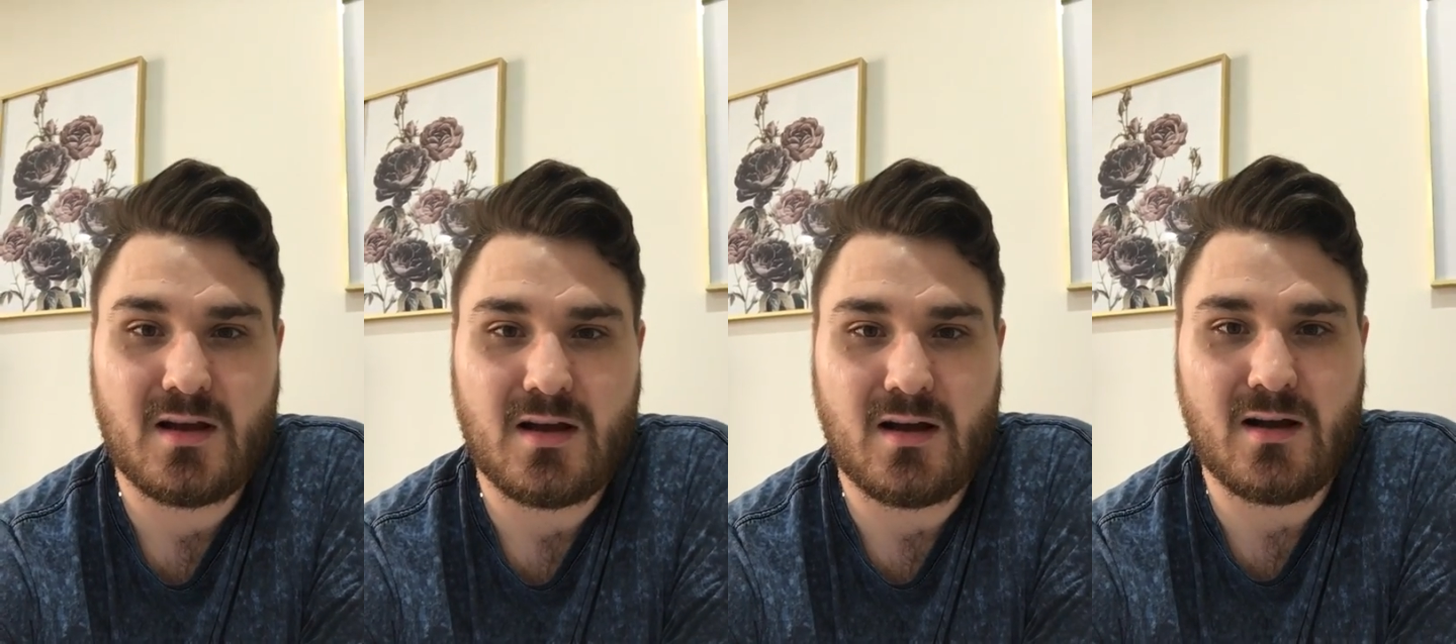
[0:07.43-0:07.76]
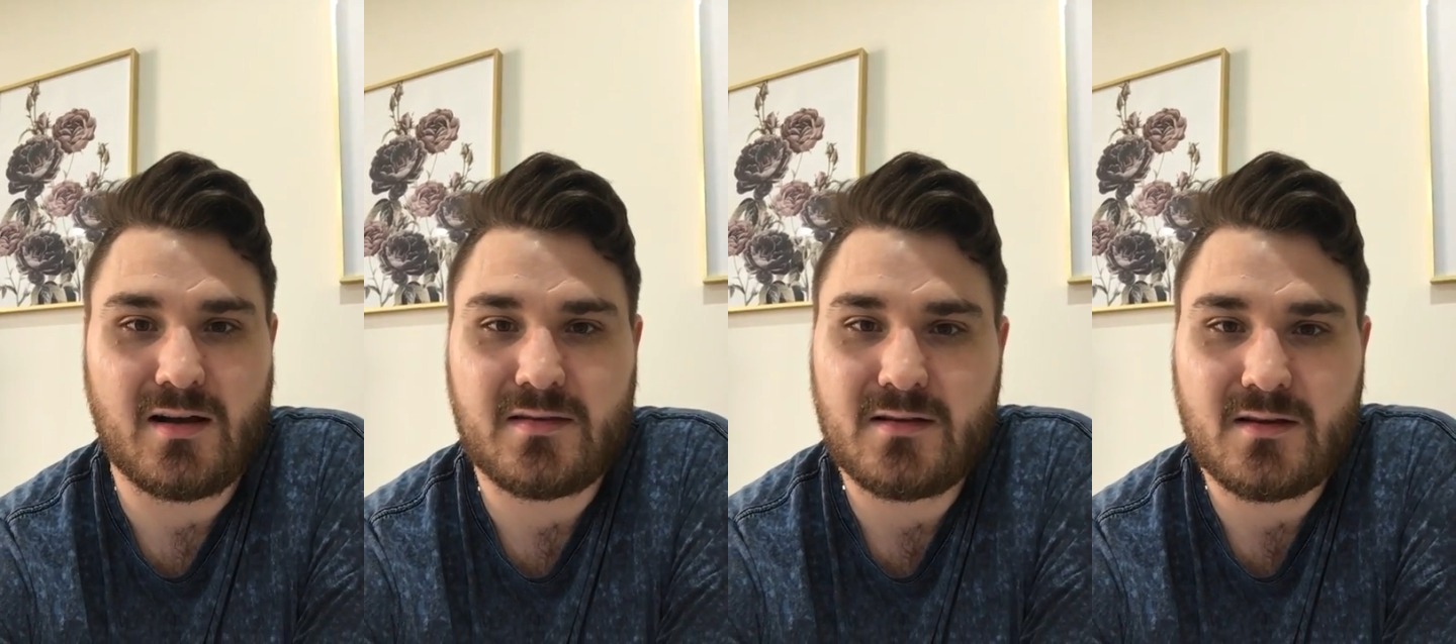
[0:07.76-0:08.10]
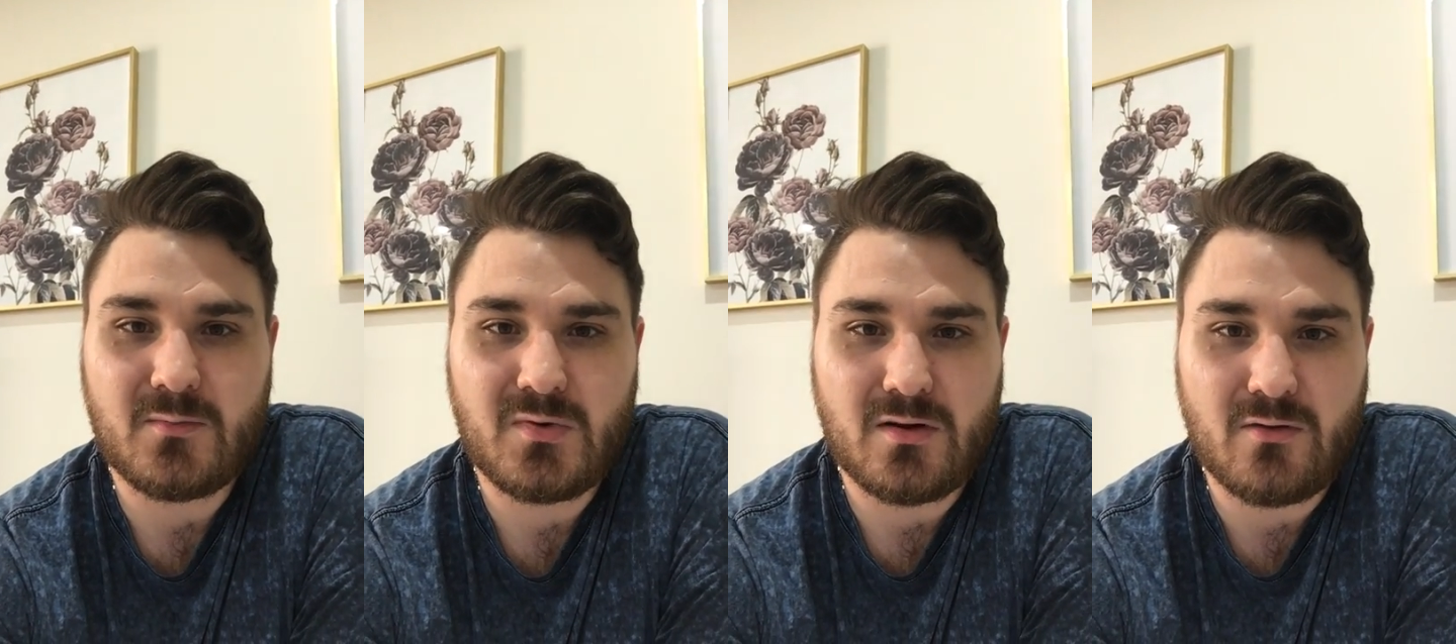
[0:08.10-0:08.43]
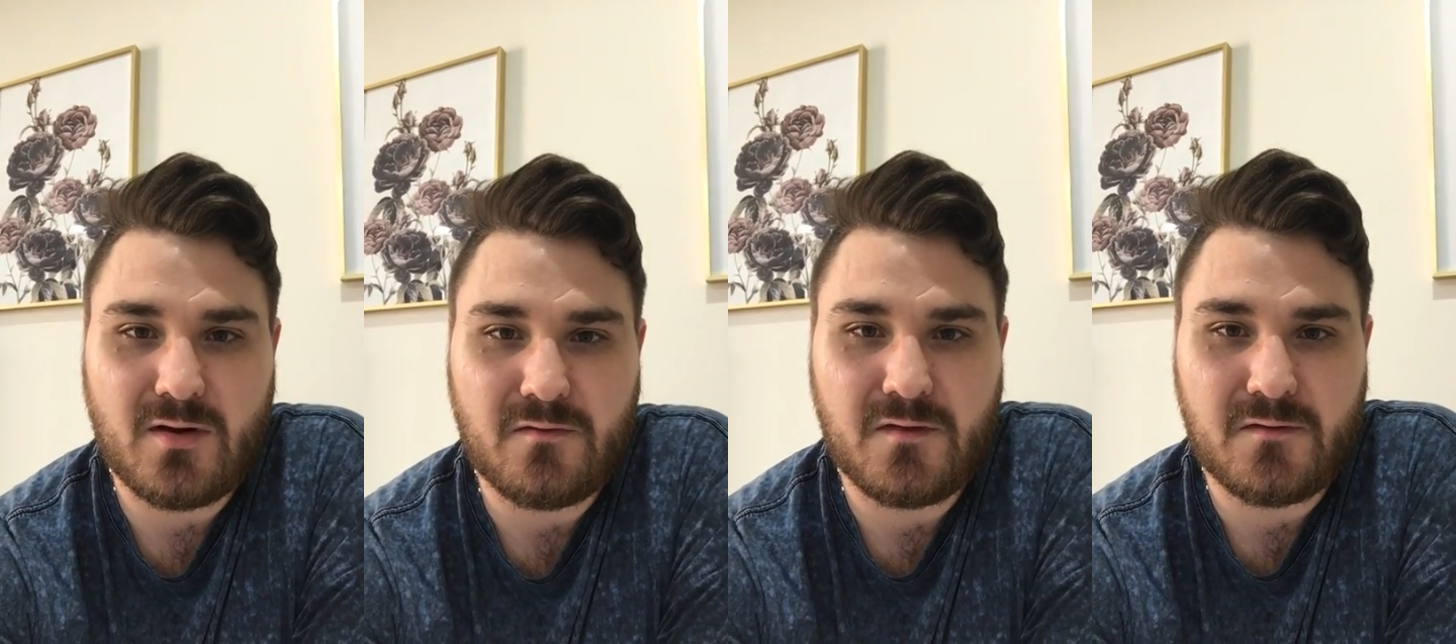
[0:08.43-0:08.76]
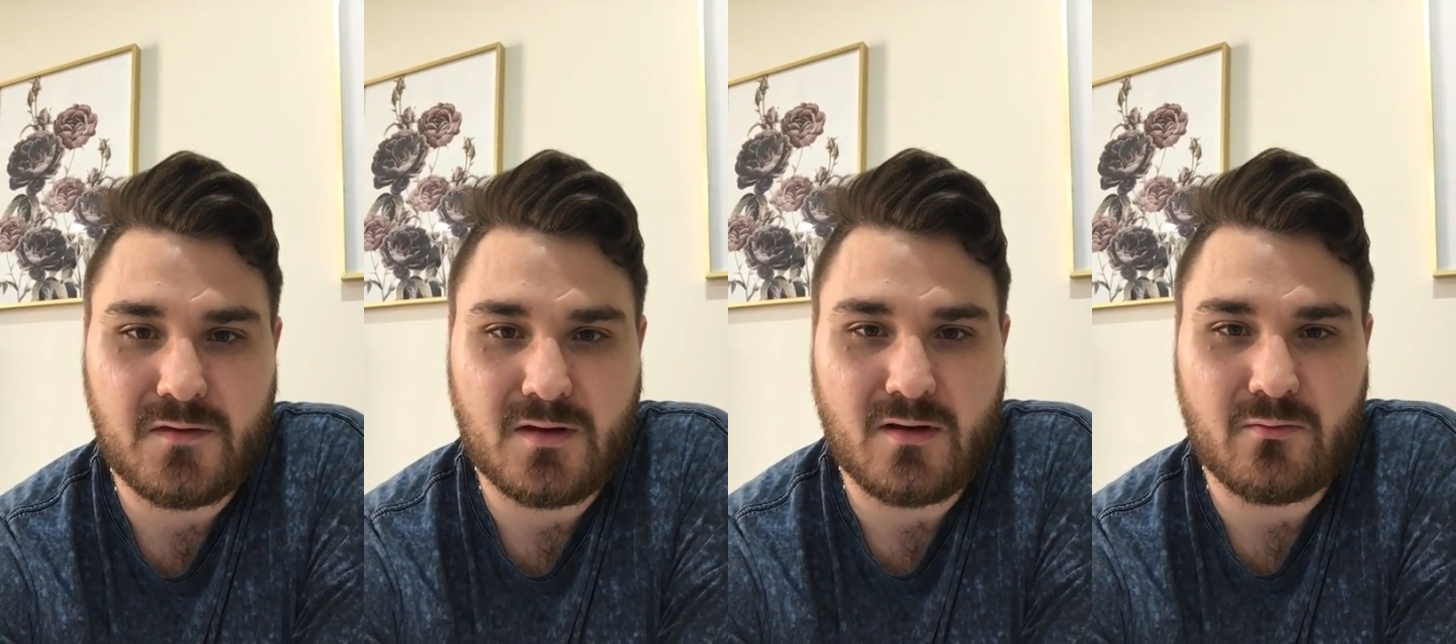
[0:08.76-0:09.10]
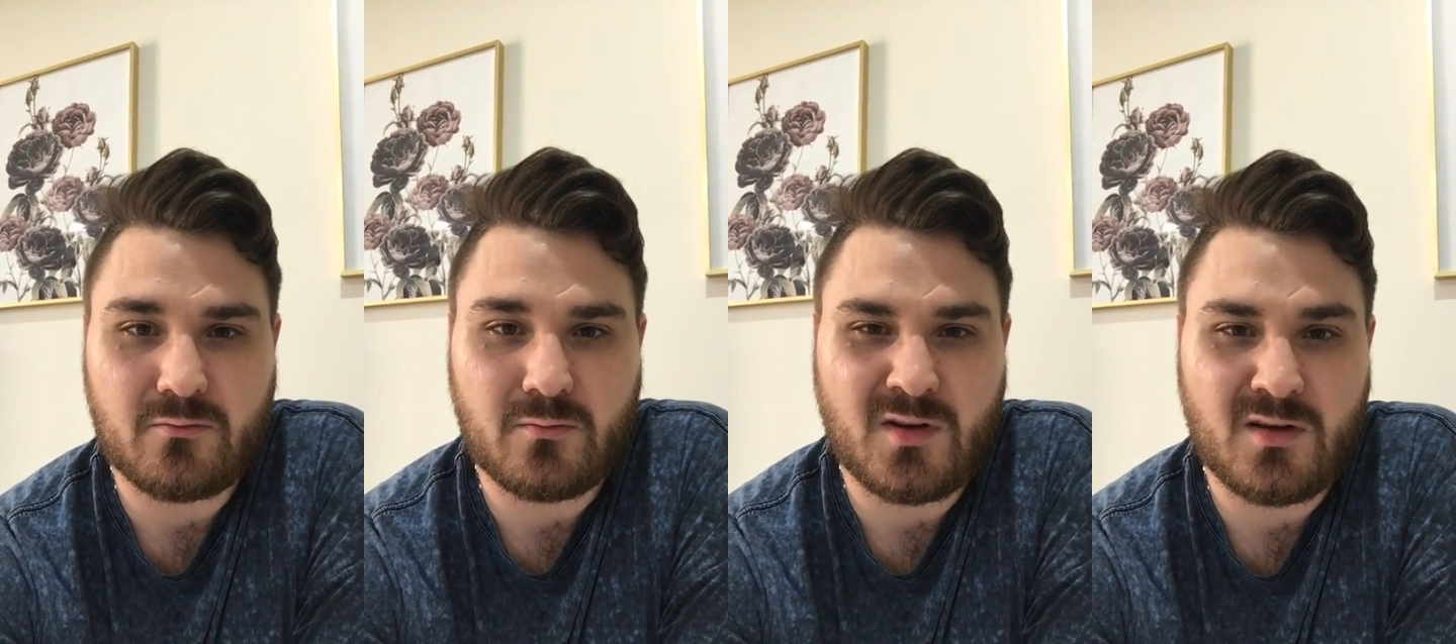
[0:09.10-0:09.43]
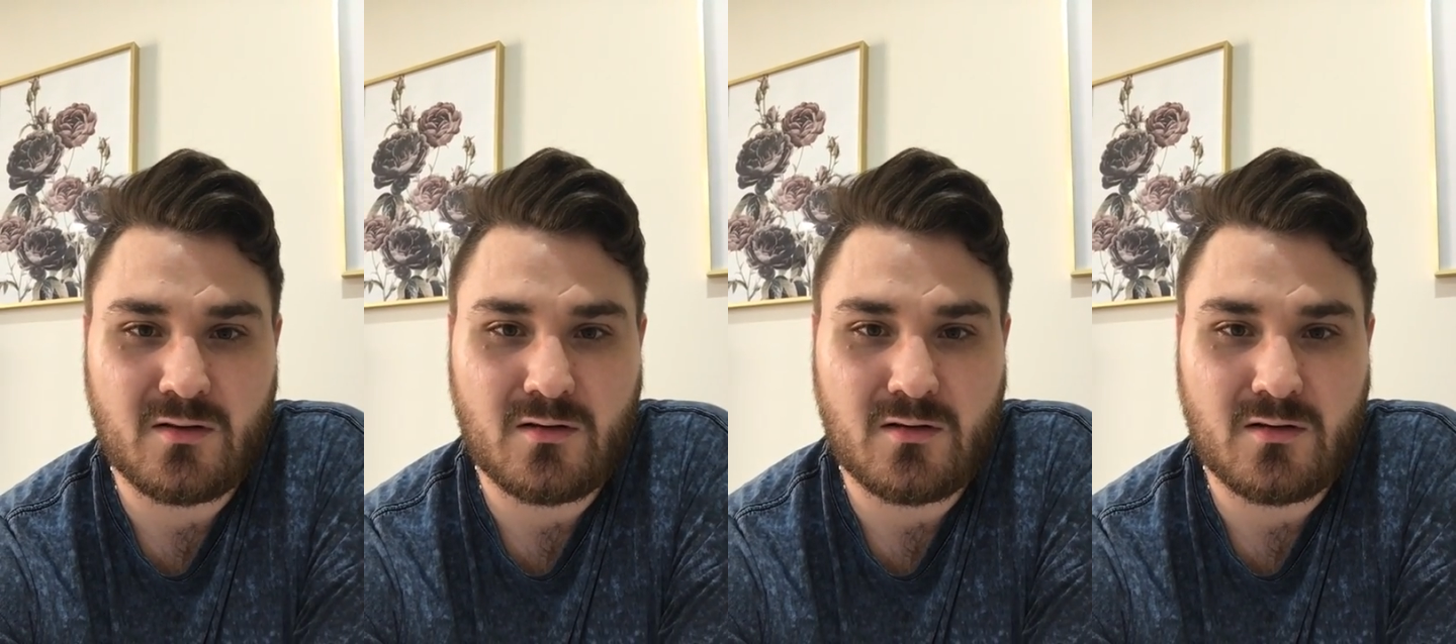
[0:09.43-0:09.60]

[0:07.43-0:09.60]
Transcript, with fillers: Uh, I think I'd be a great fit for the company,